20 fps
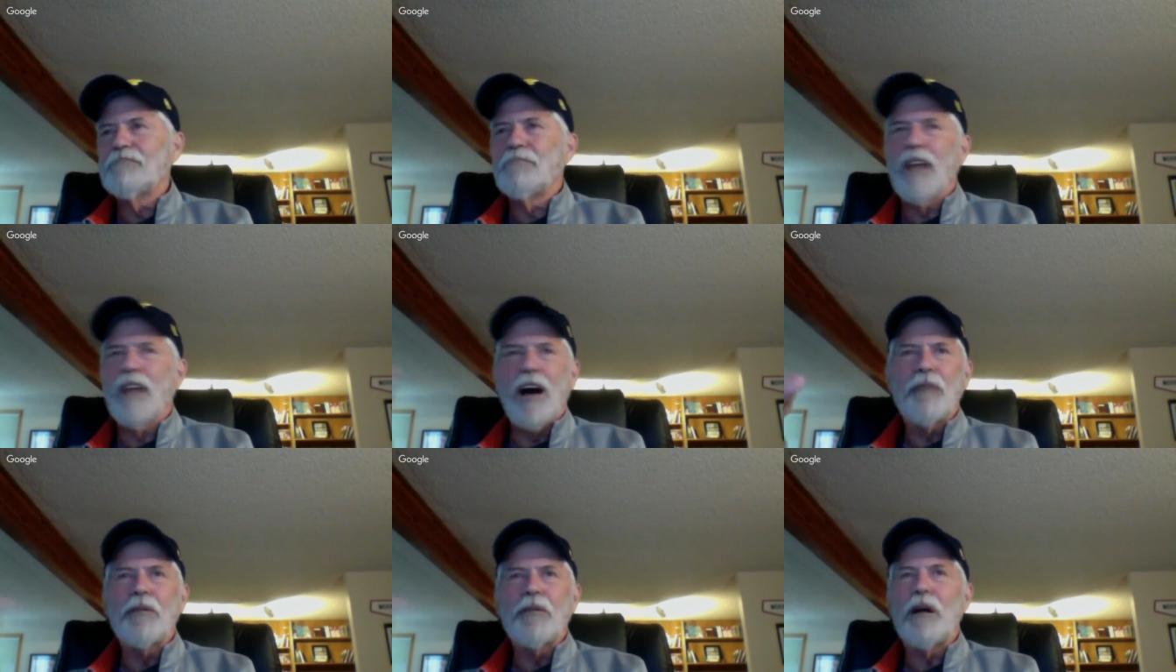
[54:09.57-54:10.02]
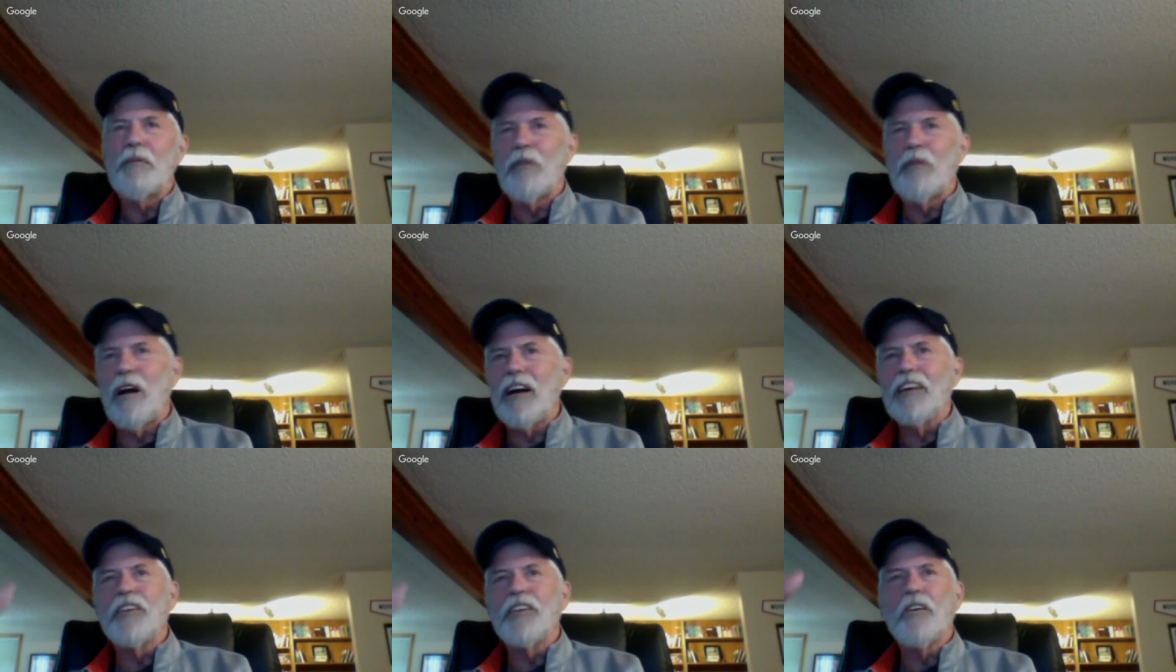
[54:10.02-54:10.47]
Blah, blah,
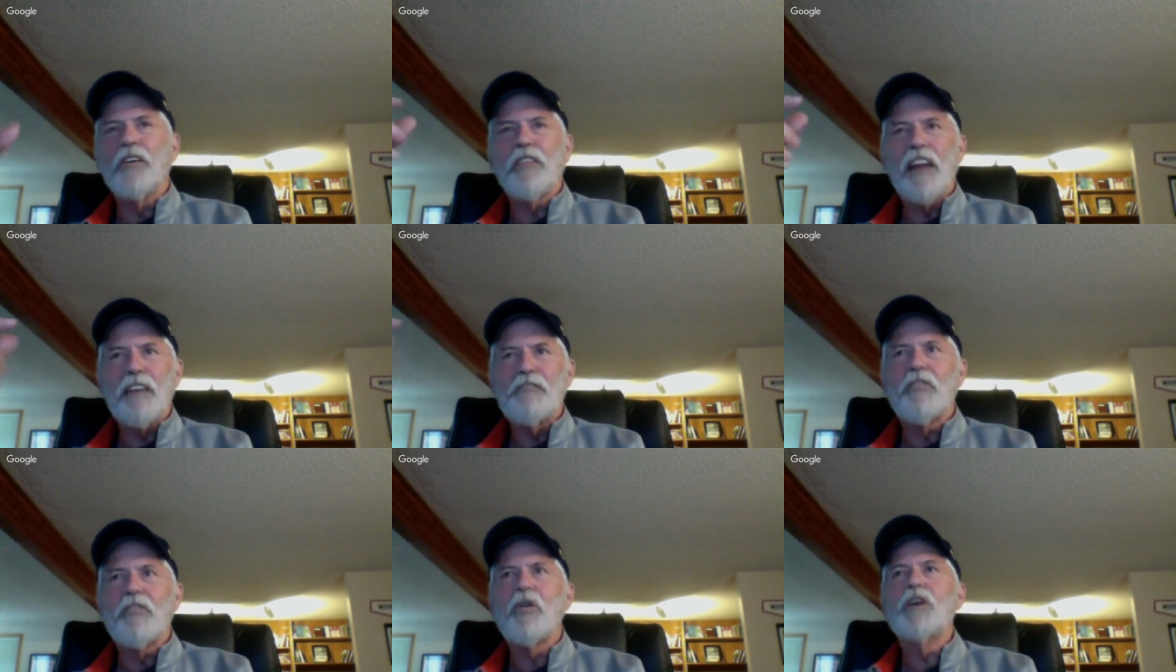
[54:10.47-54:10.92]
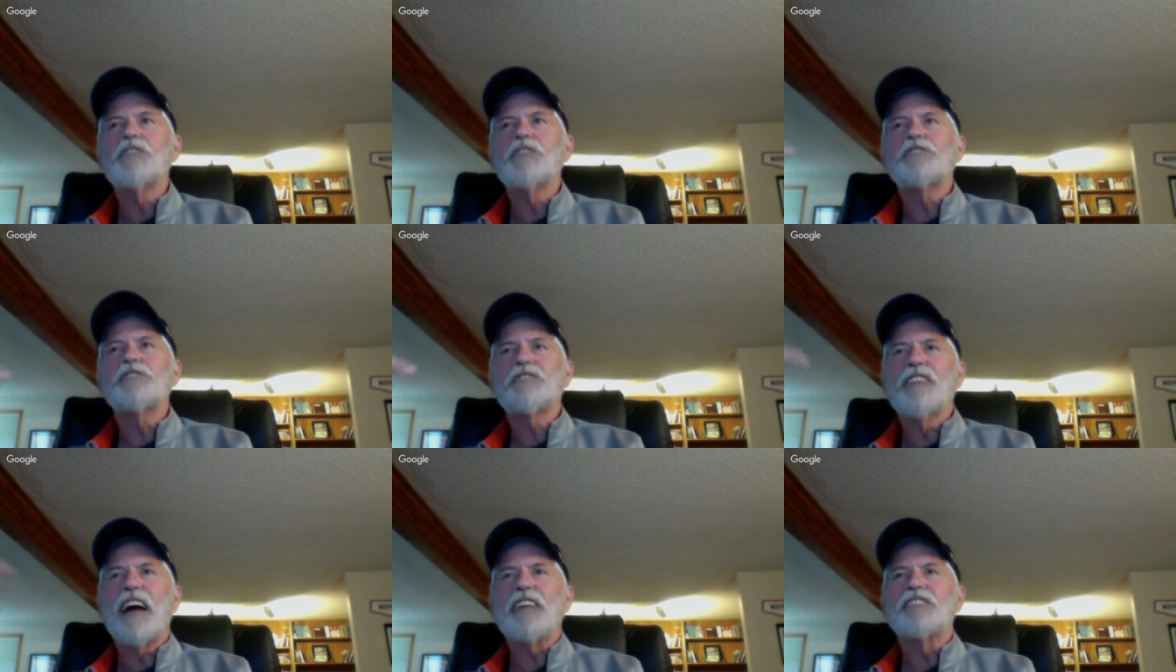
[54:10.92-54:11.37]
blah. You know, that
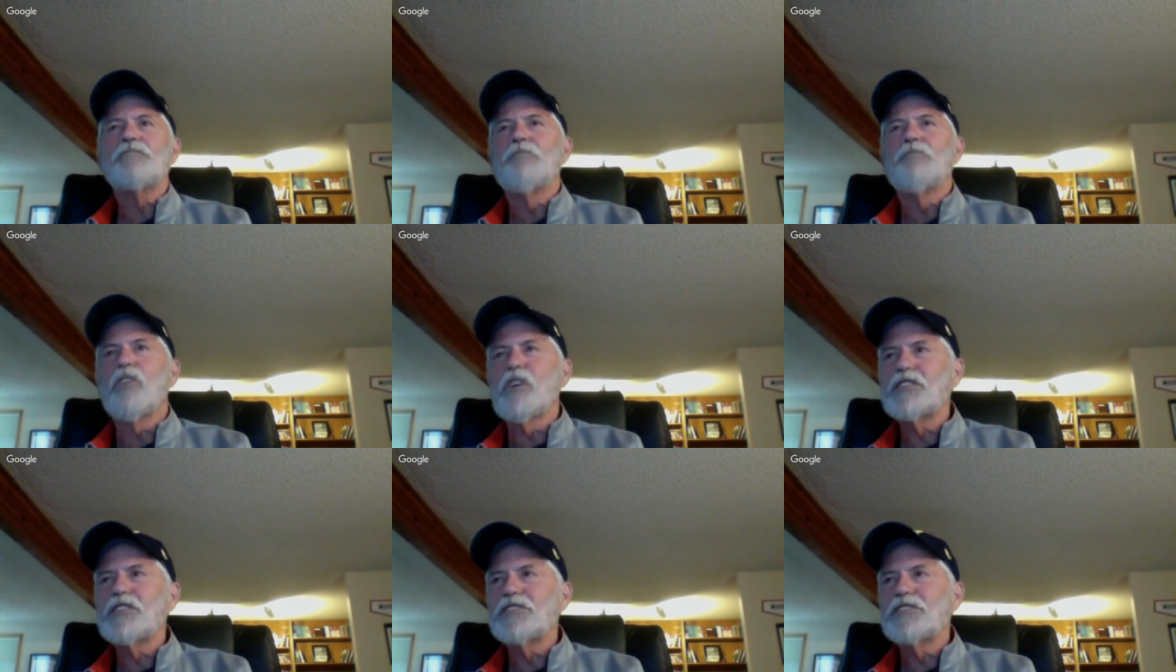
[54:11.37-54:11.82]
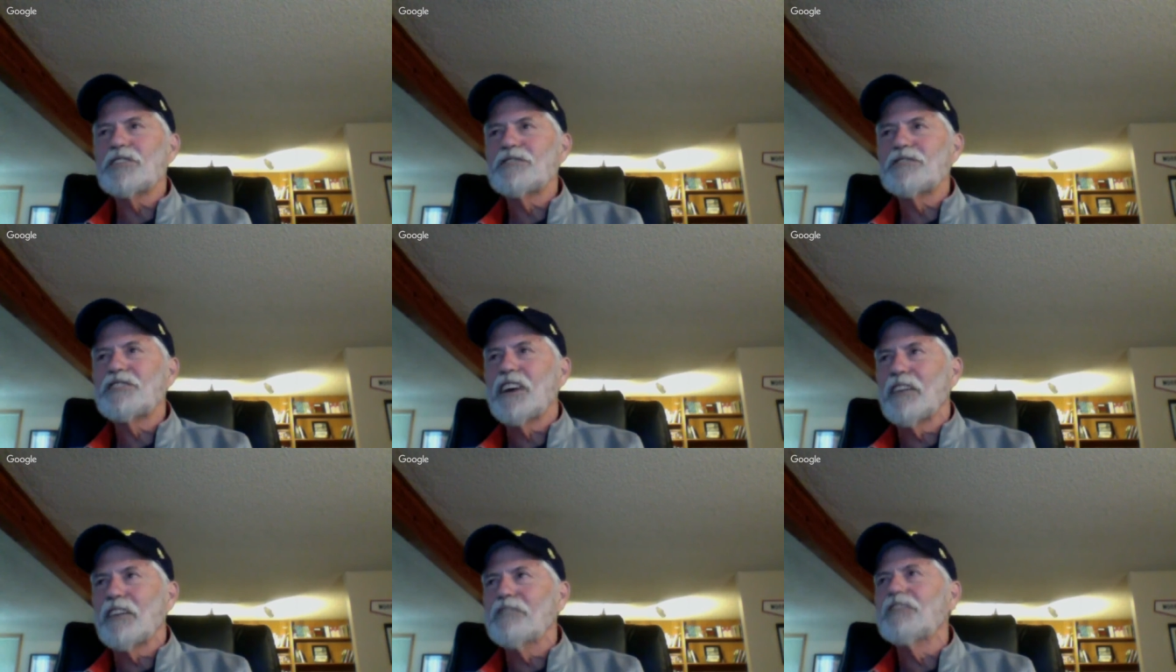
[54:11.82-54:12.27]
voice of
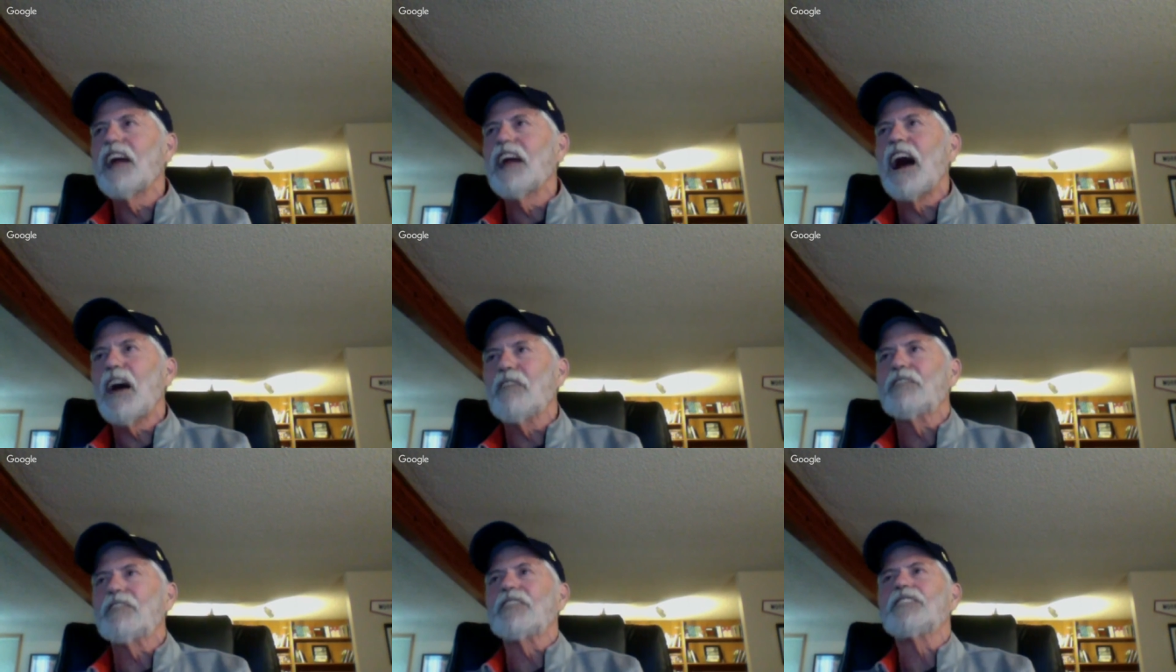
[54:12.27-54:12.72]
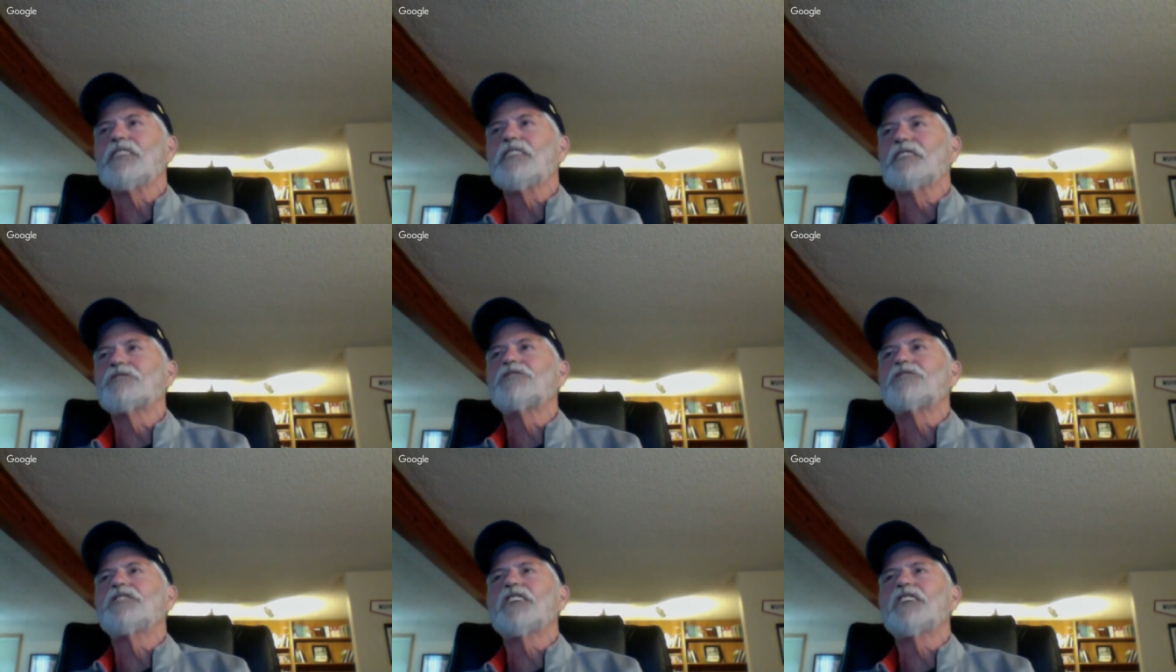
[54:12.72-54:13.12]
self-doubt that tells you